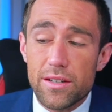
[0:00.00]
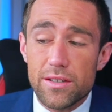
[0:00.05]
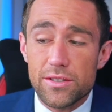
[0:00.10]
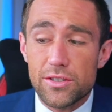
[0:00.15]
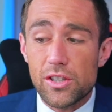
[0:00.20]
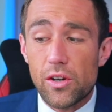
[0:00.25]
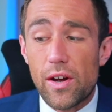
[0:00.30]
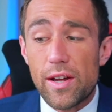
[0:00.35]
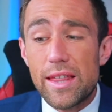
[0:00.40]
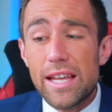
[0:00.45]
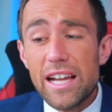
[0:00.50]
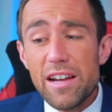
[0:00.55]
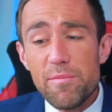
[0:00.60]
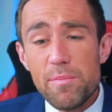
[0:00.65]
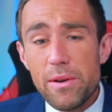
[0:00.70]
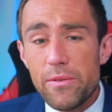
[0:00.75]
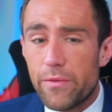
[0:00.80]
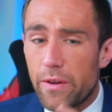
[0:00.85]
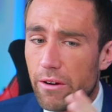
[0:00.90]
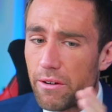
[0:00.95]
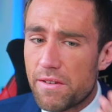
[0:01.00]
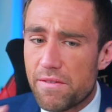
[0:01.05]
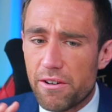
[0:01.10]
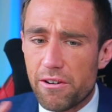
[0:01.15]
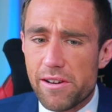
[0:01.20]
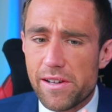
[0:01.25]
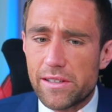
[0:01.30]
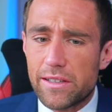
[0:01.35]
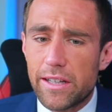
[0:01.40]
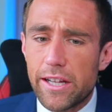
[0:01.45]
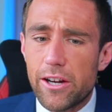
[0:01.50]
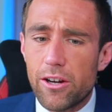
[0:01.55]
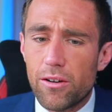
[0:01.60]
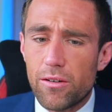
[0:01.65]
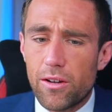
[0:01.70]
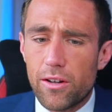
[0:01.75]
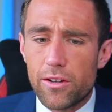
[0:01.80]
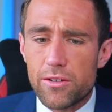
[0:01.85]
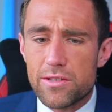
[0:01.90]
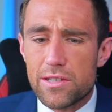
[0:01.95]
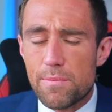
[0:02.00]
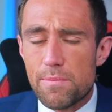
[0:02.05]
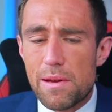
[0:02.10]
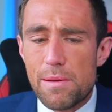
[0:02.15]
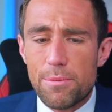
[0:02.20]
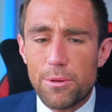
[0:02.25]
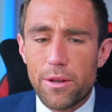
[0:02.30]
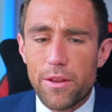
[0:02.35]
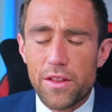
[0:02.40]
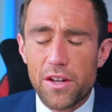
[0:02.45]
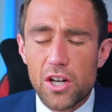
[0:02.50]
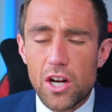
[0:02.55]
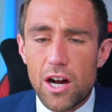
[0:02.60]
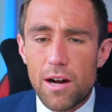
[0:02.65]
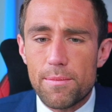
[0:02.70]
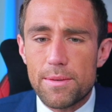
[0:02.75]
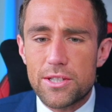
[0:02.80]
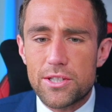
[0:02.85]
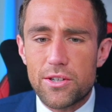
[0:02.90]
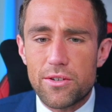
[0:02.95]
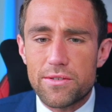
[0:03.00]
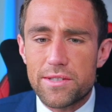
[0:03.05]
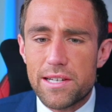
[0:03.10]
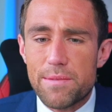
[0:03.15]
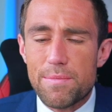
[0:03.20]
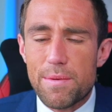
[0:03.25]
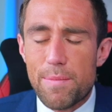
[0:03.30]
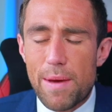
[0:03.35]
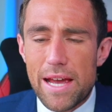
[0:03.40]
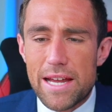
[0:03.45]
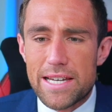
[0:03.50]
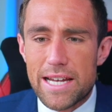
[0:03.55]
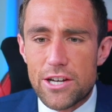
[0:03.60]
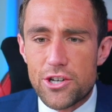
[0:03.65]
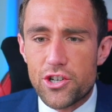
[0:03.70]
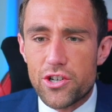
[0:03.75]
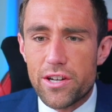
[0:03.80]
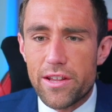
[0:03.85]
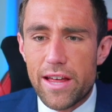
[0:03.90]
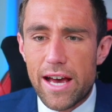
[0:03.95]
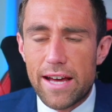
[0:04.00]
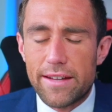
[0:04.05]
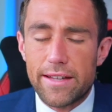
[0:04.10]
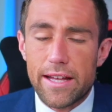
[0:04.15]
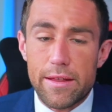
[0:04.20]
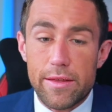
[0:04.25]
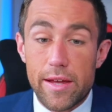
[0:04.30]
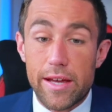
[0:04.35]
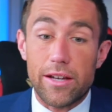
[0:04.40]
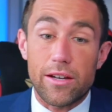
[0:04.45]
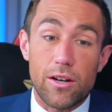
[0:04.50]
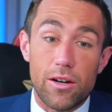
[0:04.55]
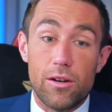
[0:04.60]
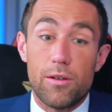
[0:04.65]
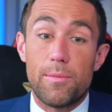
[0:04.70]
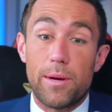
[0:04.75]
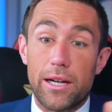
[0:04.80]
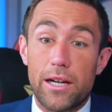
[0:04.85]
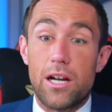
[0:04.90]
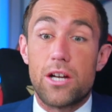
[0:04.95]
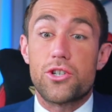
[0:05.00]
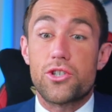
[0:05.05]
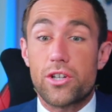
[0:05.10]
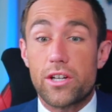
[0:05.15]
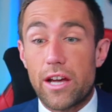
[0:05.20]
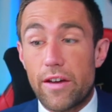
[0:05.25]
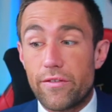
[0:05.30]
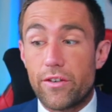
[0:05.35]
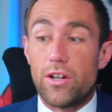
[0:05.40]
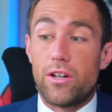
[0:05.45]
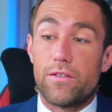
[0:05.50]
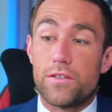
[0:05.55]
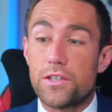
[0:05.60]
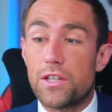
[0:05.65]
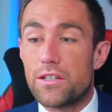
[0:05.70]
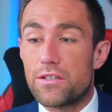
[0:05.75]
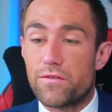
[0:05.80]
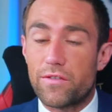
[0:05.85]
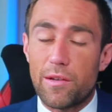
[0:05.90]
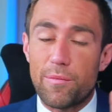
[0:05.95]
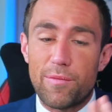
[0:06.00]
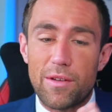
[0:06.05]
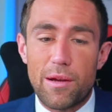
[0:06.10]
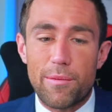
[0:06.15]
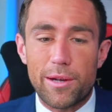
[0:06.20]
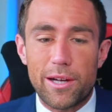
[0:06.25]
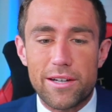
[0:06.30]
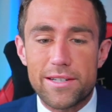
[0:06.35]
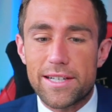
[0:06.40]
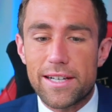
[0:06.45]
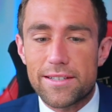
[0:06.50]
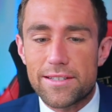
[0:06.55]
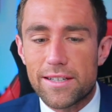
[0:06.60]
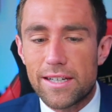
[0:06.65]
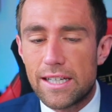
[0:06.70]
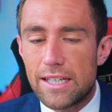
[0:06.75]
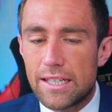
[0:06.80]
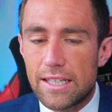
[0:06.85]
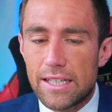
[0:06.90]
So I think I've been very, very clear, although some people in the comments don't seem to pay attention to that. They think, oh my gosh, Kevin all of a sudden flip-flopping on Tesla.